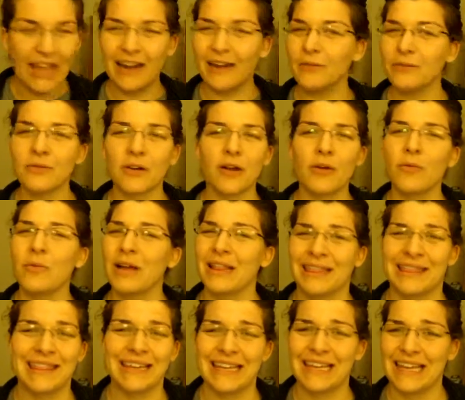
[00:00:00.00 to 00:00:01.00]
don't know
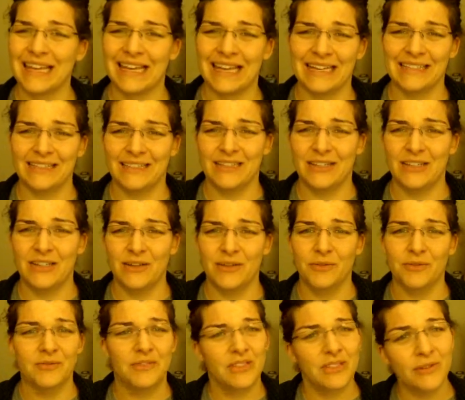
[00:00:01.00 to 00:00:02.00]
what Thicket has to do.
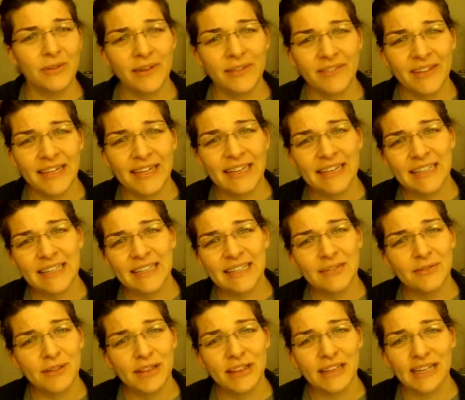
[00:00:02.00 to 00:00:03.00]
Do you have any
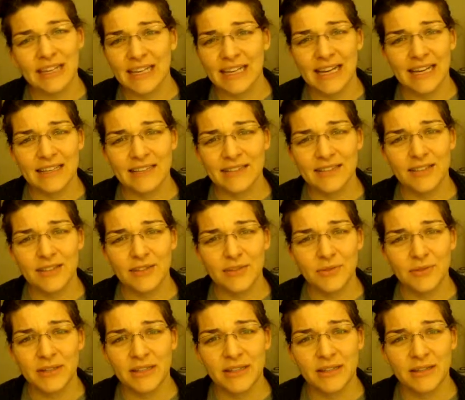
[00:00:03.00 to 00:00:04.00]
idea what Thicket has to
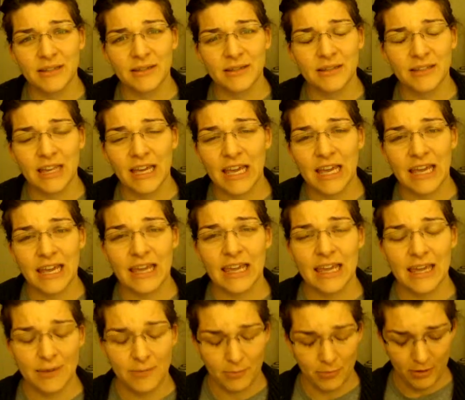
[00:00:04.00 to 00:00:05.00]
do with the
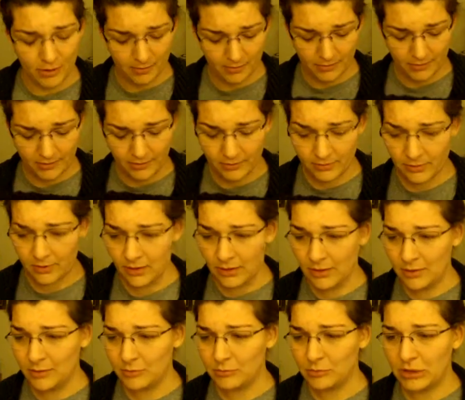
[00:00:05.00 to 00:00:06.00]
inky purple
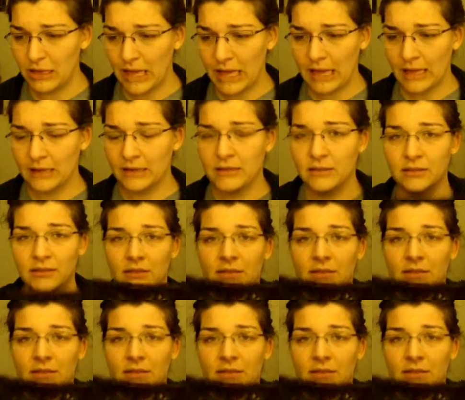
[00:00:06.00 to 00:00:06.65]
black